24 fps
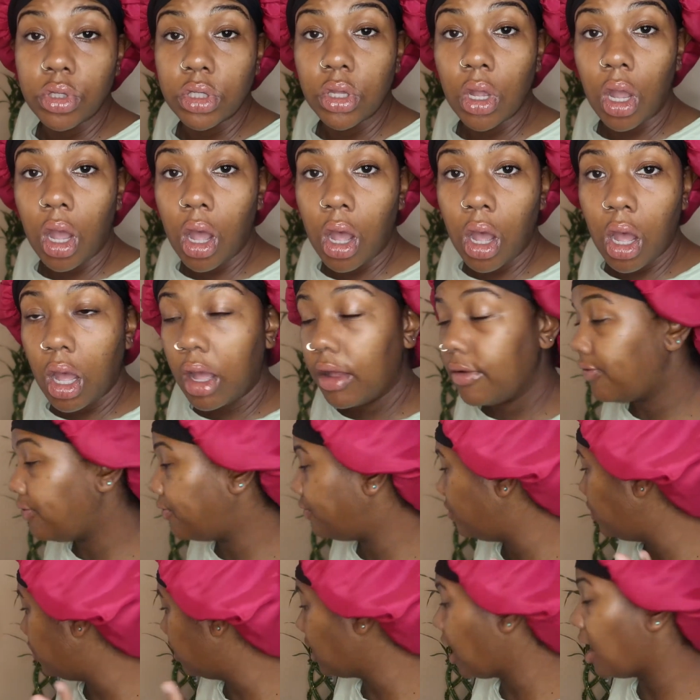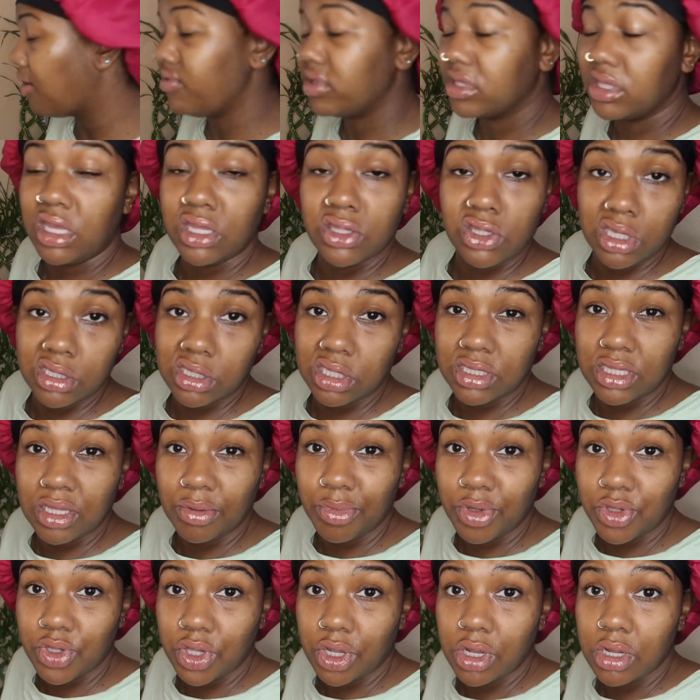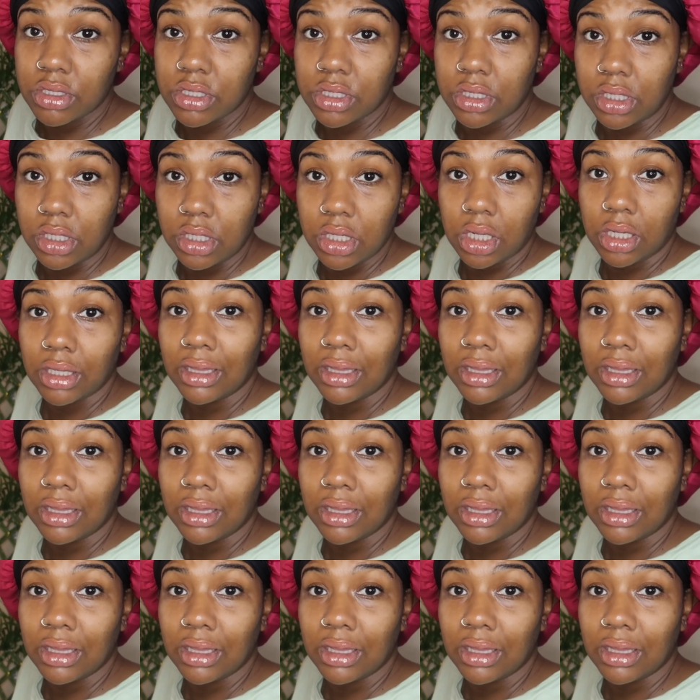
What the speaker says: and off. You can obviously adjust the temperature to your